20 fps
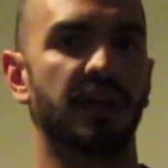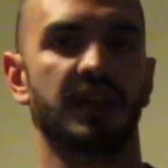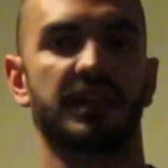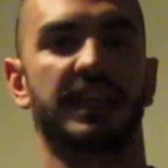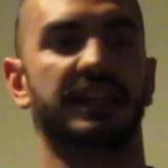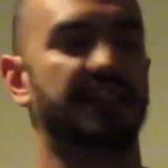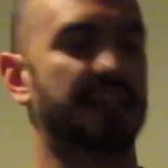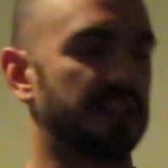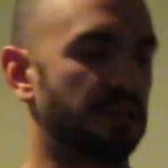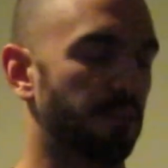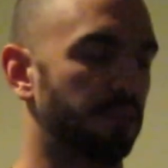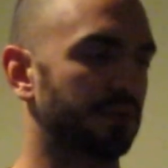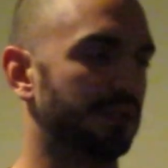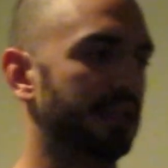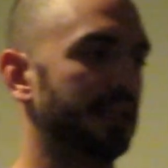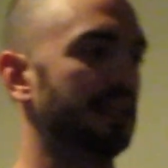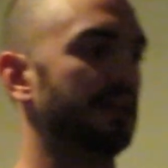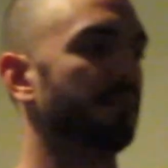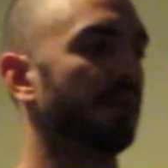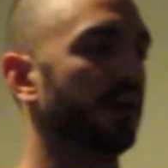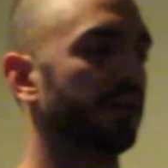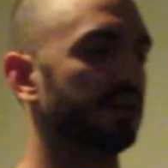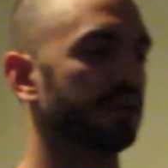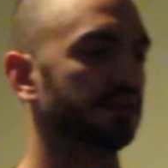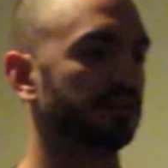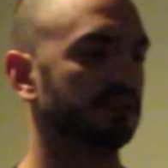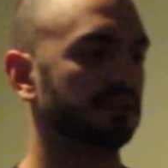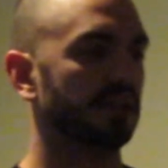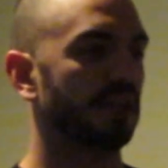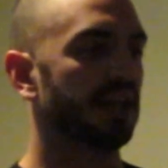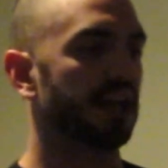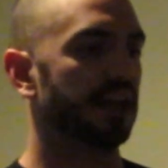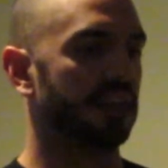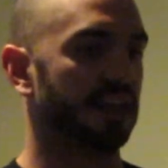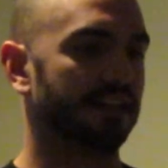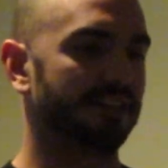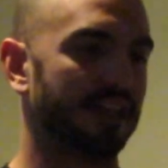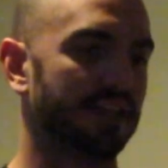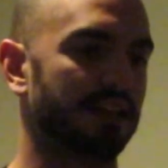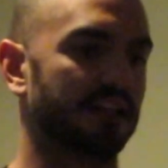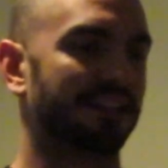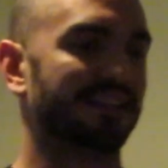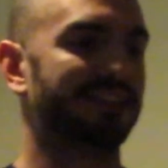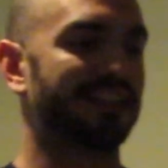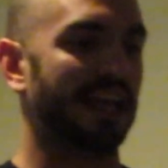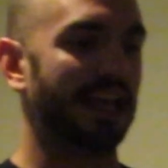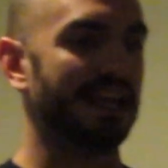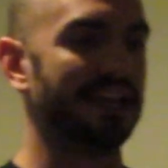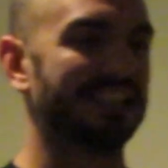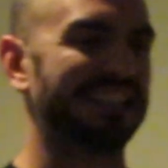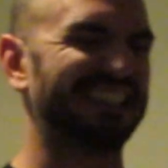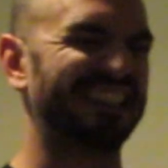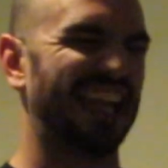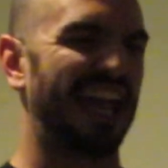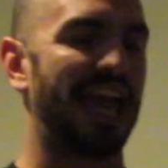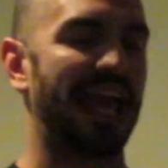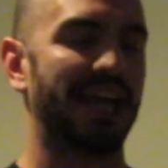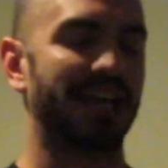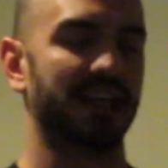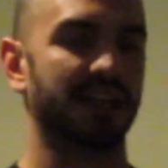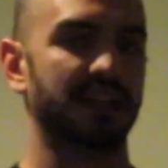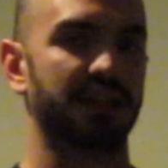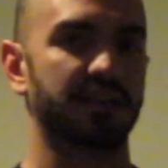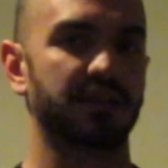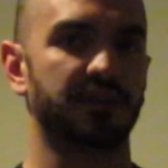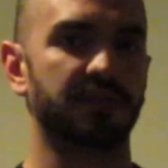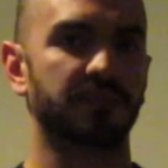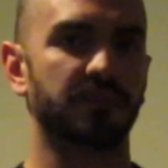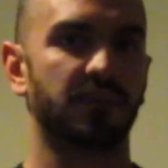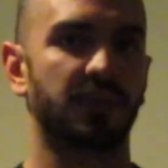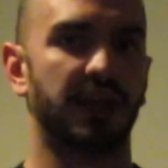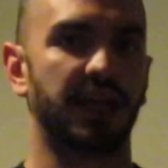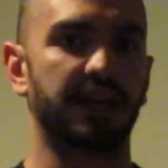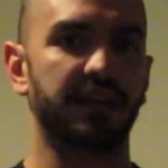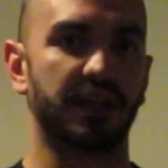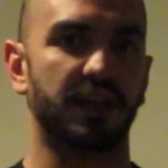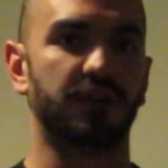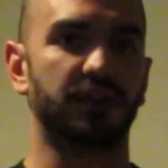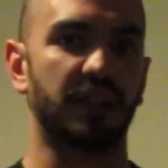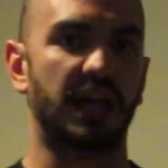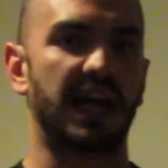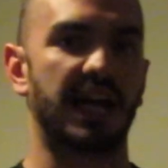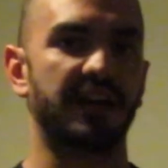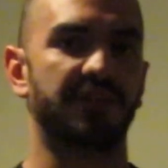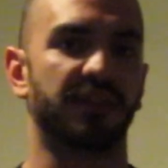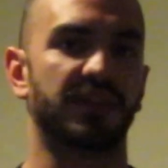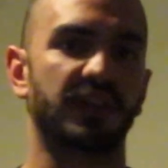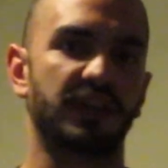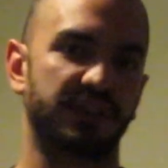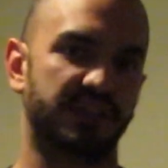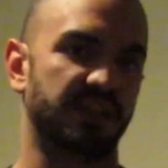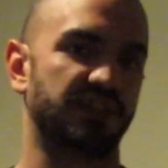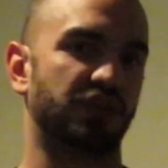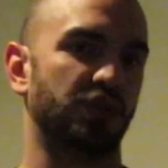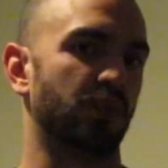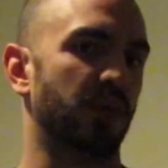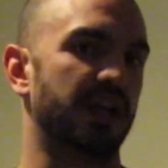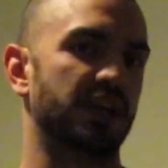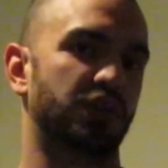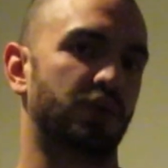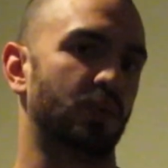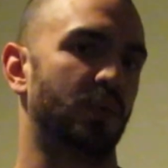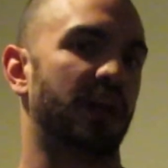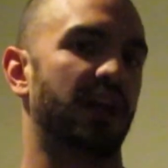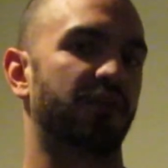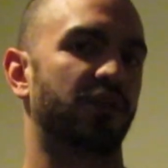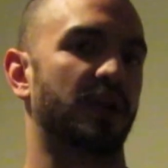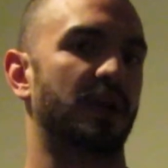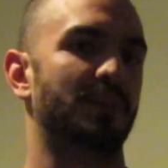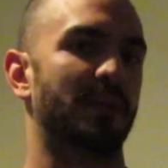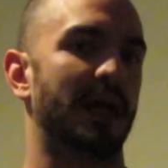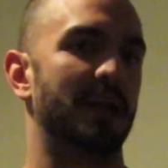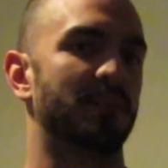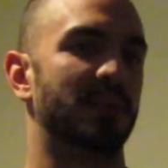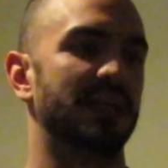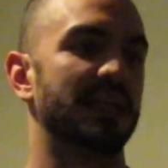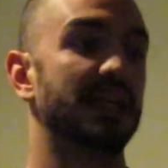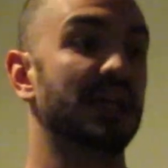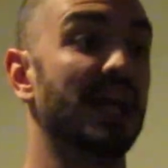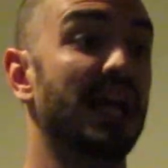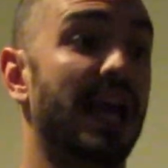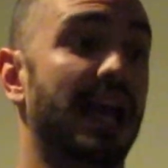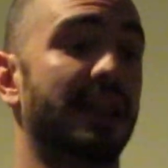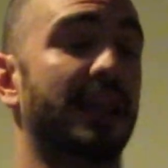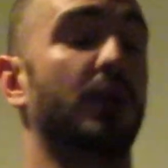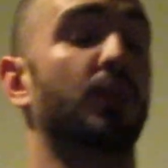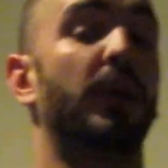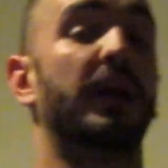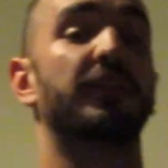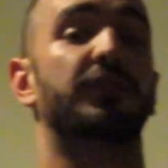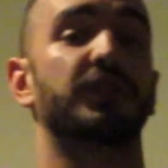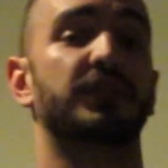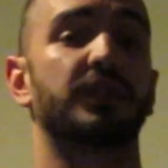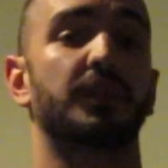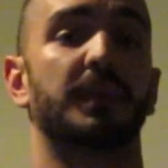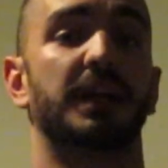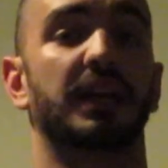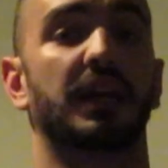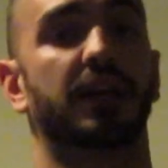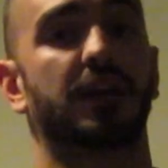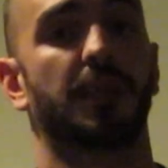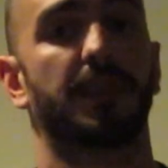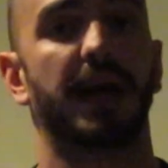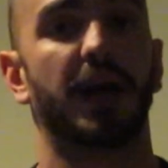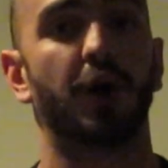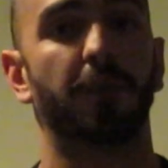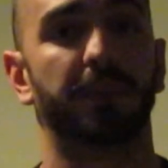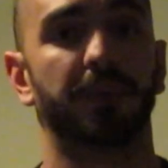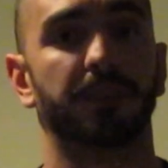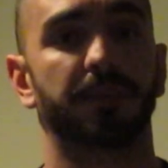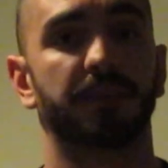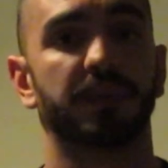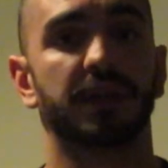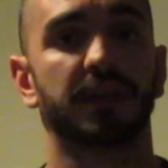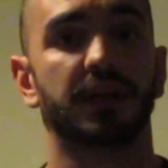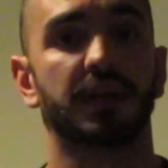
They tend to blame others, and they tend to stay stagnant in their life, in their situation, whatever it might be, and they wait for somebody to come help them.